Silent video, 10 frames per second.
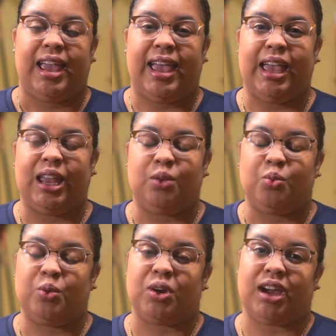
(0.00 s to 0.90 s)
And
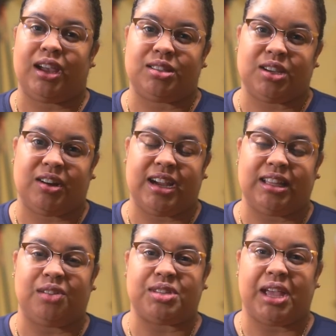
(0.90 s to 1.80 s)
we will consecrate
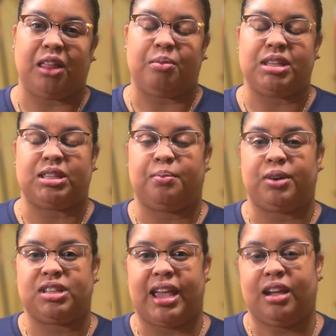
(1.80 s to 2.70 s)
those elements and
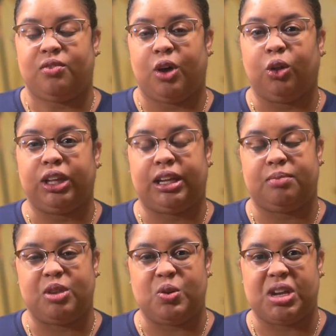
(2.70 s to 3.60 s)
partake of Holy
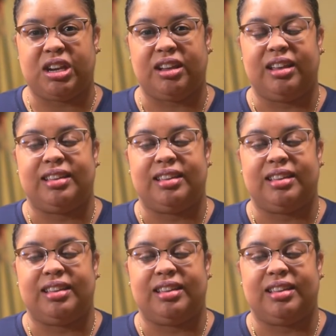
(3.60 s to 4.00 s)
Communion